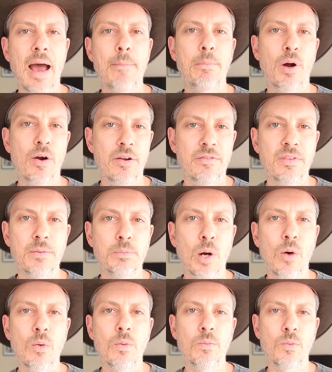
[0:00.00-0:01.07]
that that part of
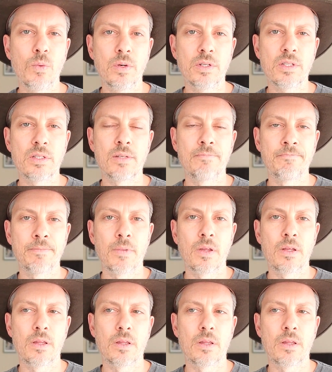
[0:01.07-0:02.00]
the poem was